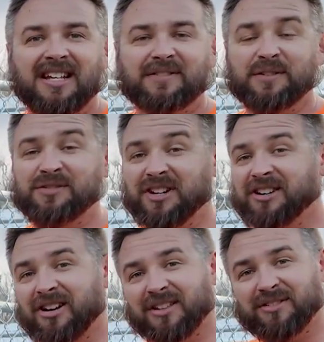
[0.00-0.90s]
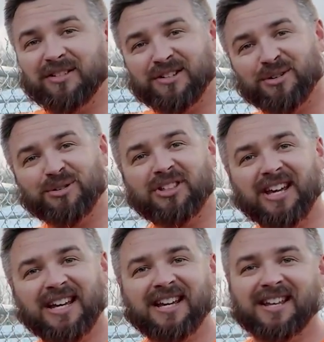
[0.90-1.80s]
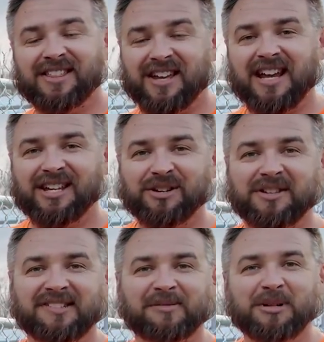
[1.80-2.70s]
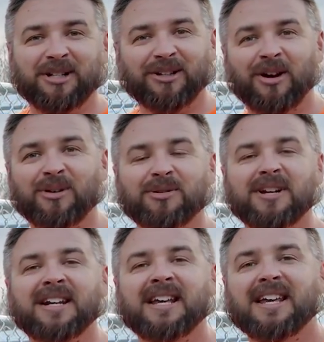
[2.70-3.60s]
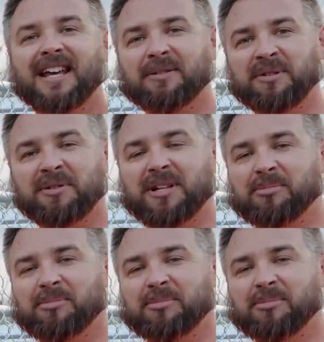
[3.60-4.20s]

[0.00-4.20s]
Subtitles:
If you stuck around through this whole thing, thank you. This has been a long one, and we really